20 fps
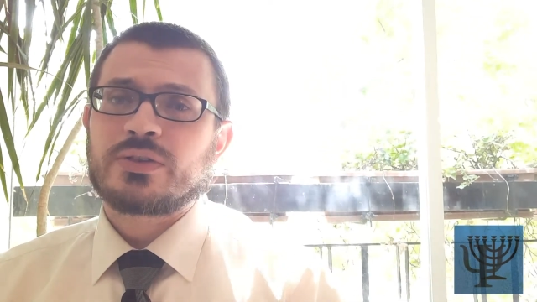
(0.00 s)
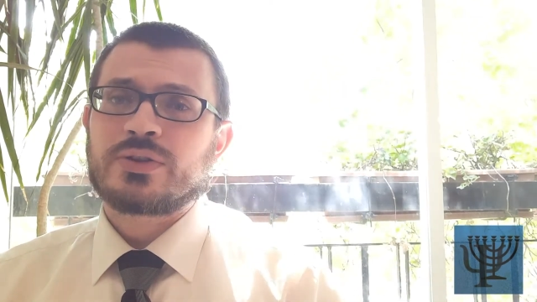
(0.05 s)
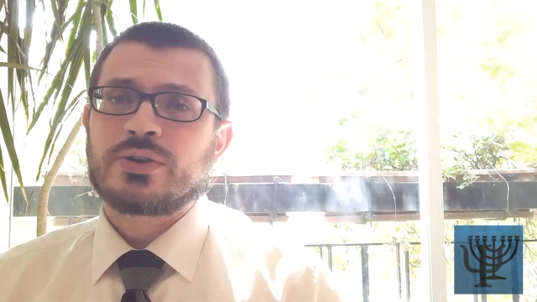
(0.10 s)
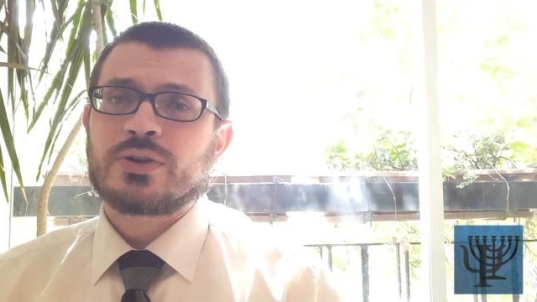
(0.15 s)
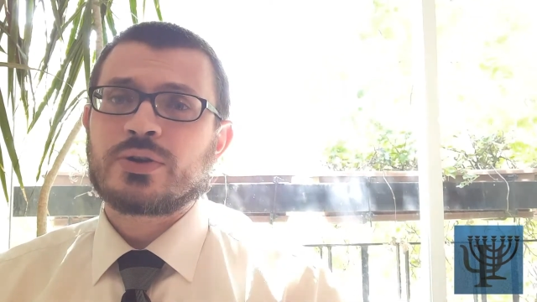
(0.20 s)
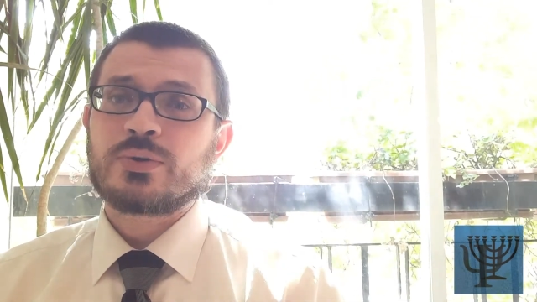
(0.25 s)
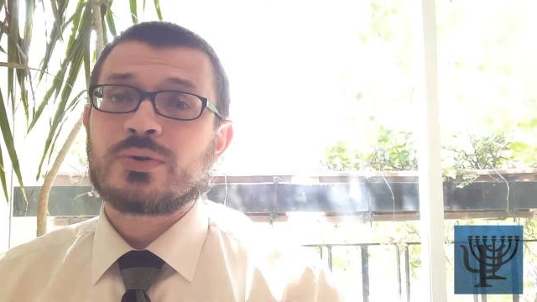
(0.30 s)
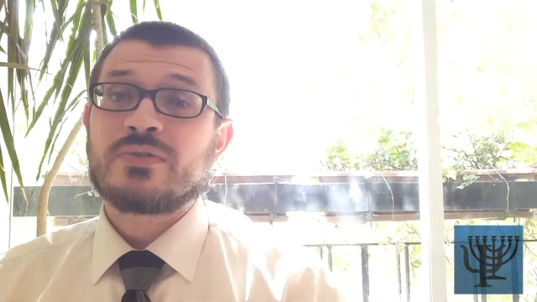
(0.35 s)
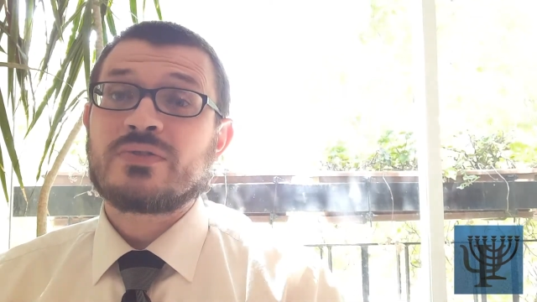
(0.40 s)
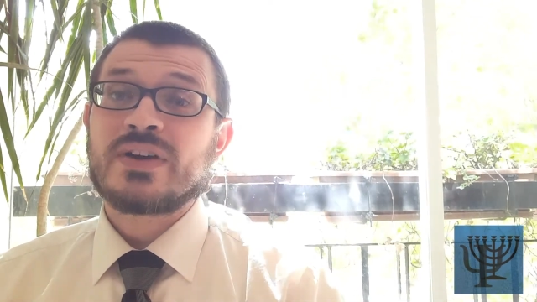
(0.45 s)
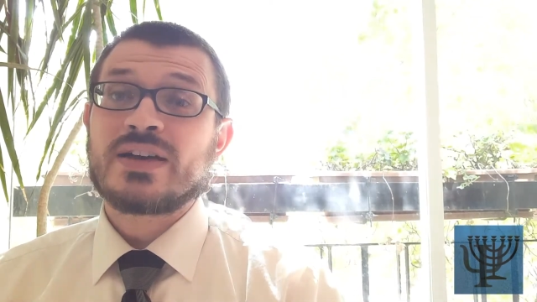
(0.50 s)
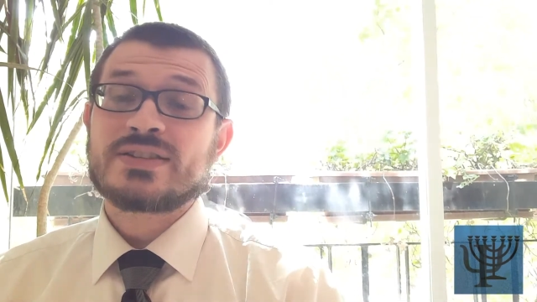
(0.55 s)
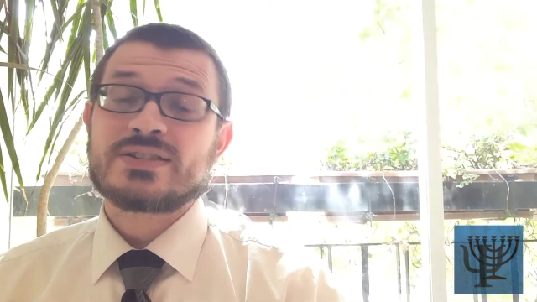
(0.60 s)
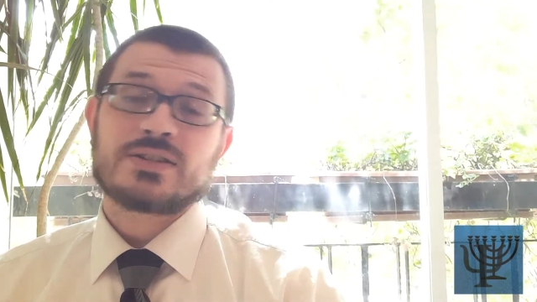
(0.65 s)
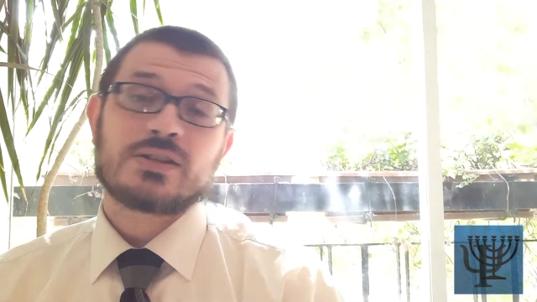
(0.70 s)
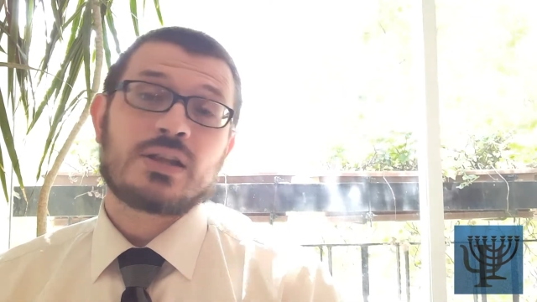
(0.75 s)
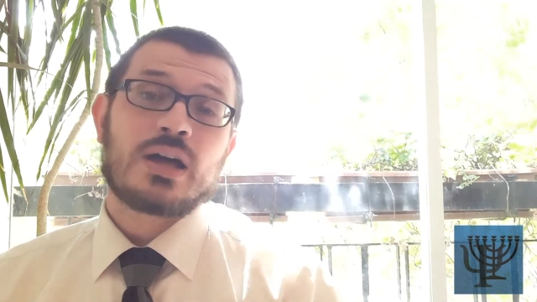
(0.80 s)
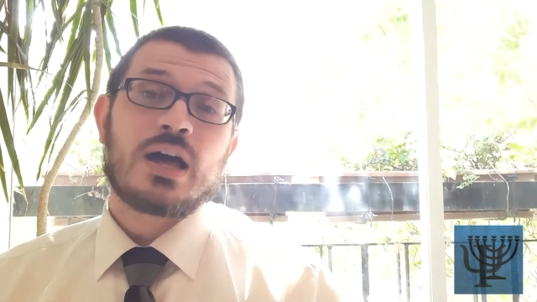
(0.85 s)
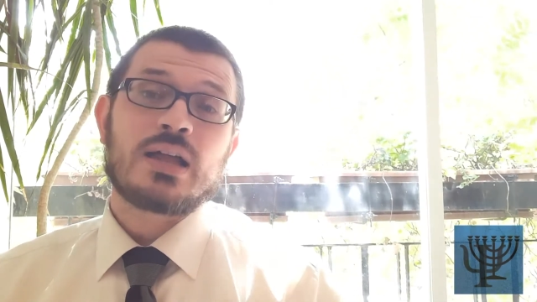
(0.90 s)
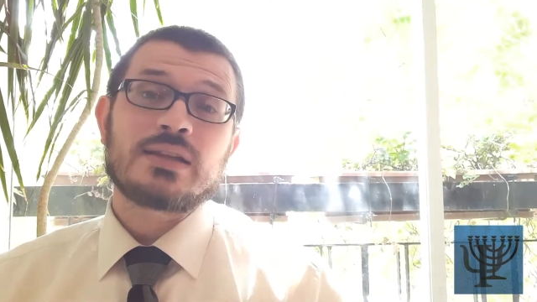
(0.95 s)
They're going to invest
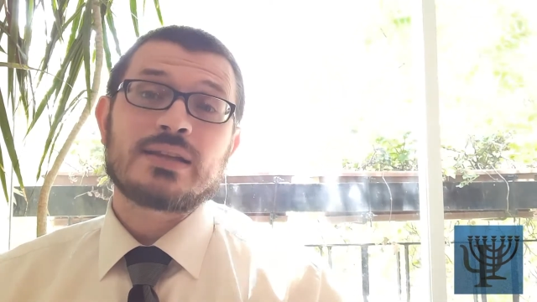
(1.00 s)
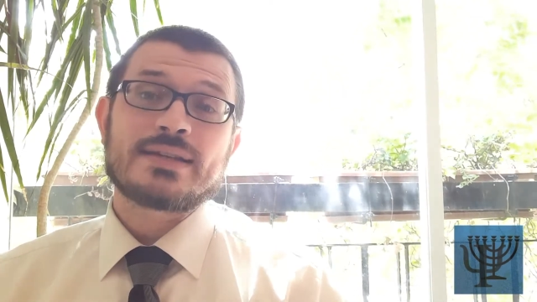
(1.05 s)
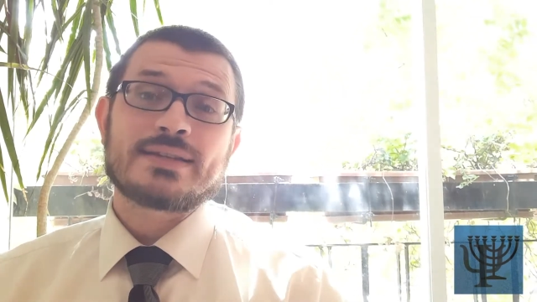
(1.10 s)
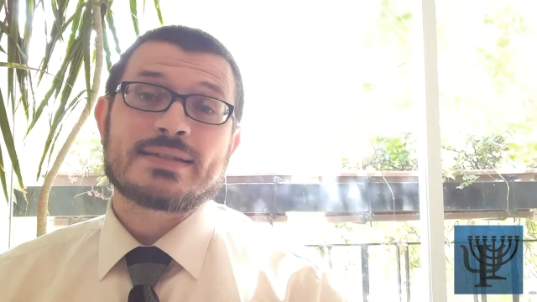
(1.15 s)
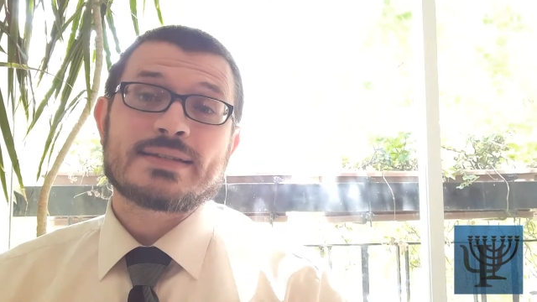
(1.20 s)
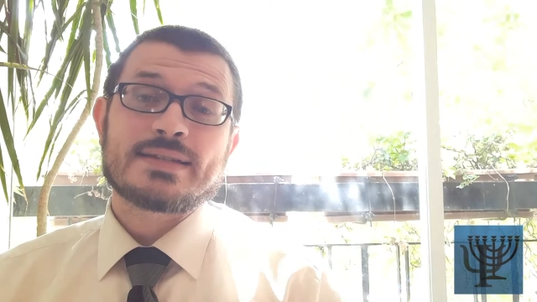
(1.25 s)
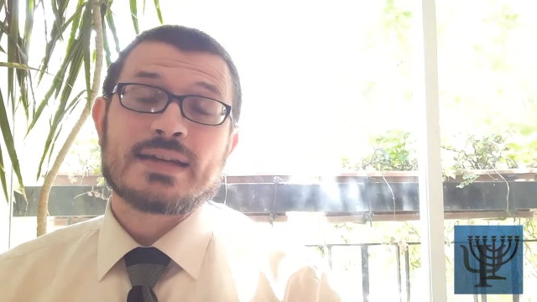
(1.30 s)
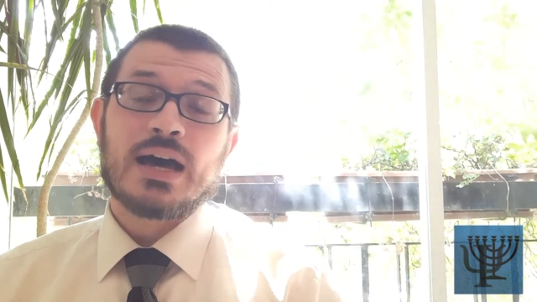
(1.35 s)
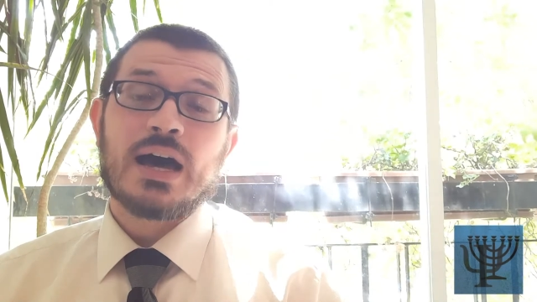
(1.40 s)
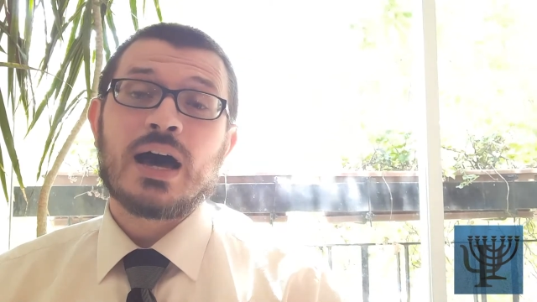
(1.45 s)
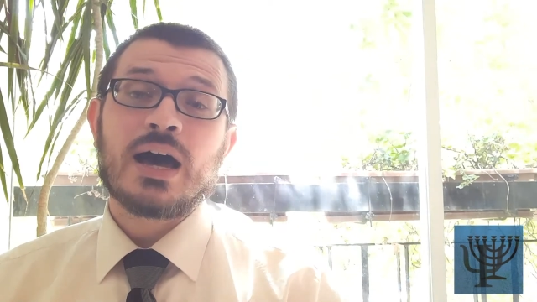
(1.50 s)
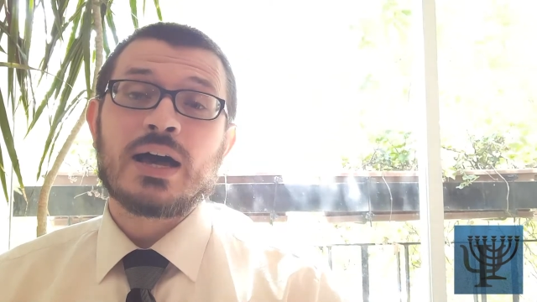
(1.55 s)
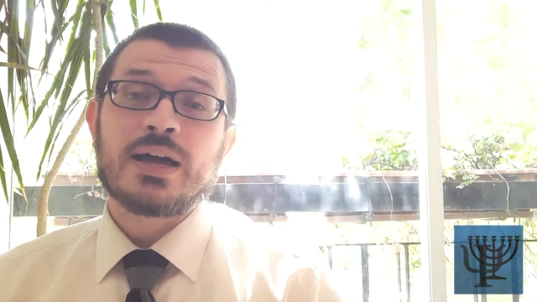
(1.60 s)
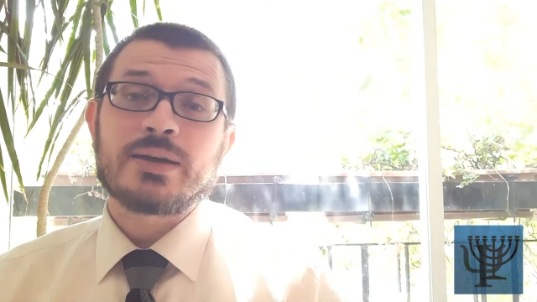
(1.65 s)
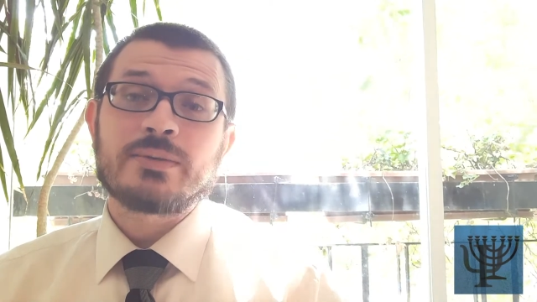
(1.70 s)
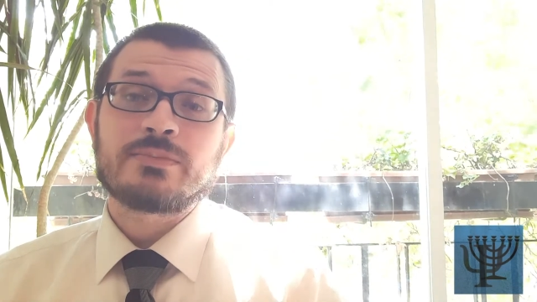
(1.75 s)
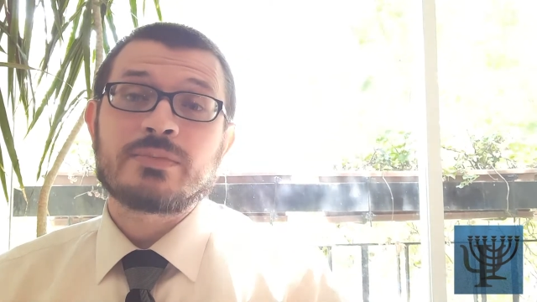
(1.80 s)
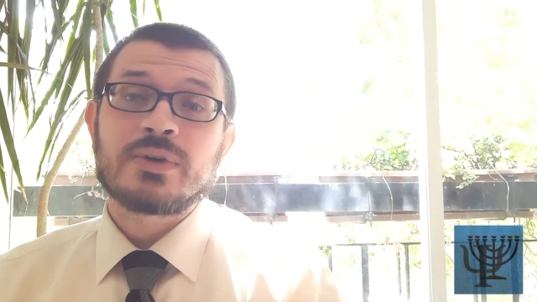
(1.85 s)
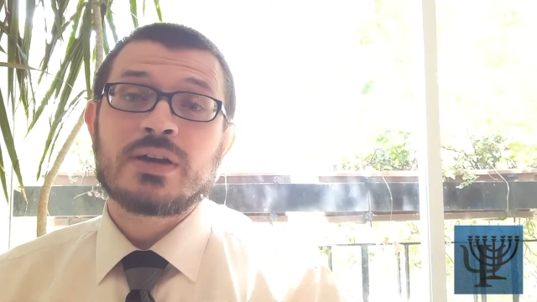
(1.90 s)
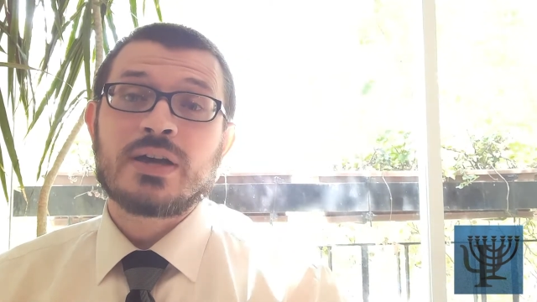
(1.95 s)
a lot less time.